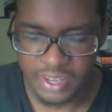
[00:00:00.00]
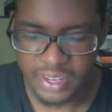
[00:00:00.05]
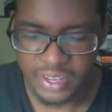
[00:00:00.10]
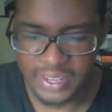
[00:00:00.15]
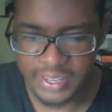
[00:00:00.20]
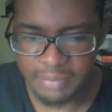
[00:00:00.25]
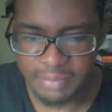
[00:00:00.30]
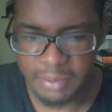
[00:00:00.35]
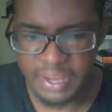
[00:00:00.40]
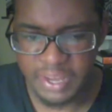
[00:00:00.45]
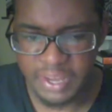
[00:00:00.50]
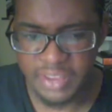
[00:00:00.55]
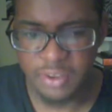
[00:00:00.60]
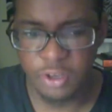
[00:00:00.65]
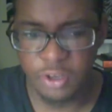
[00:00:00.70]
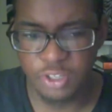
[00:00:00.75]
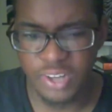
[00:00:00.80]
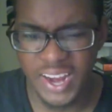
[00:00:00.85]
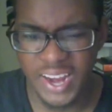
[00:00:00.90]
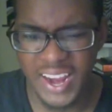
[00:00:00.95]
He's basically going
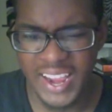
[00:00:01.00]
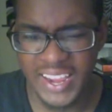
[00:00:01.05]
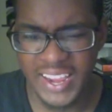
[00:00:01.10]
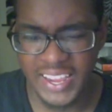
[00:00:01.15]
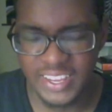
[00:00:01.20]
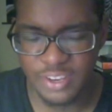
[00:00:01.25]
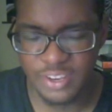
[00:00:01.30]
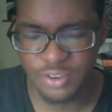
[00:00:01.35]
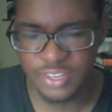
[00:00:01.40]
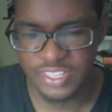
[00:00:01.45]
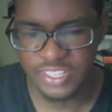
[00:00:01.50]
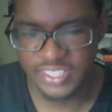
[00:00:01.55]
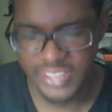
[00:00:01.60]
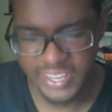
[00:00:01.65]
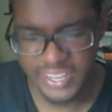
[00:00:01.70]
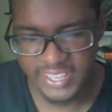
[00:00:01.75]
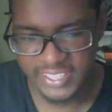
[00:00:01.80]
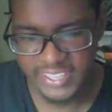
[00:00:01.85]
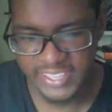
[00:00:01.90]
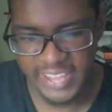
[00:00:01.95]
to try, I guess, use a sneak
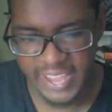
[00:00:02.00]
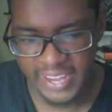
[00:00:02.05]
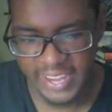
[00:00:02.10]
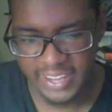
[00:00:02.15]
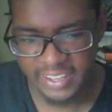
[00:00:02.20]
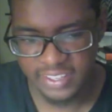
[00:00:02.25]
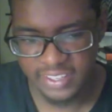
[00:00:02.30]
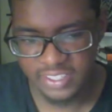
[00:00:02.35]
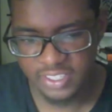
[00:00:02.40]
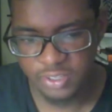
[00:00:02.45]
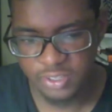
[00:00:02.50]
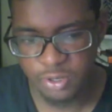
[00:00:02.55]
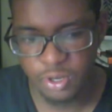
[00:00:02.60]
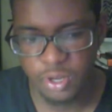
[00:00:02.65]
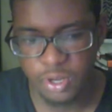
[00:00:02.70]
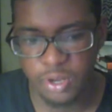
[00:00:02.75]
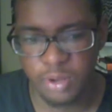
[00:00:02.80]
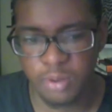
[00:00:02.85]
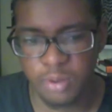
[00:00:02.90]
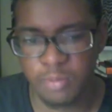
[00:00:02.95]
attack
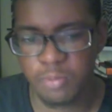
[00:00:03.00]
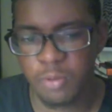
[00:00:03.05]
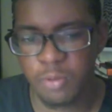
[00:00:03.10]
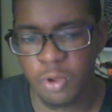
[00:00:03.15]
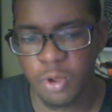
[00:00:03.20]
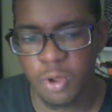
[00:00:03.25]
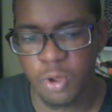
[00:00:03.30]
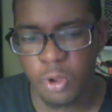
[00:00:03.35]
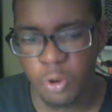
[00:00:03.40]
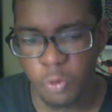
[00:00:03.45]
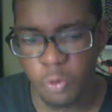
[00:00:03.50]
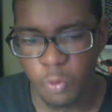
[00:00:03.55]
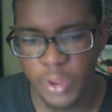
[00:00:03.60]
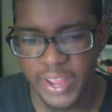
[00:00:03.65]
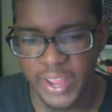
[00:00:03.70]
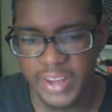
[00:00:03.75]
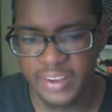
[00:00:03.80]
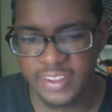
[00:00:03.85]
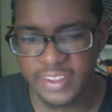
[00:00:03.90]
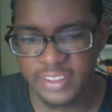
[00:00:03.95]
to
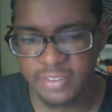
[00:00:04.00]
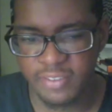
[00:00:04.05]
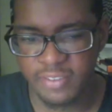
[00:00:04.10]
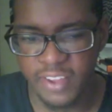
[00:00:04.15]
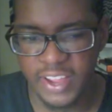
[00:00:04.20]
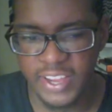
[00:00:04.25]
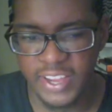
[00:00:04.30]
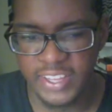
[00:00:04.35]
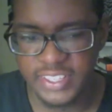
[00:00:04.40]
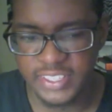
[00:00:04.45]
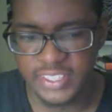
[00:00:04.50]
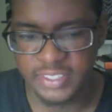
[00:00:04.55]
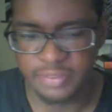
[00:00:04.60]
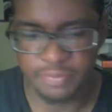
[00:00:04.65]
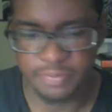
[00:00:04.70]
win this fight.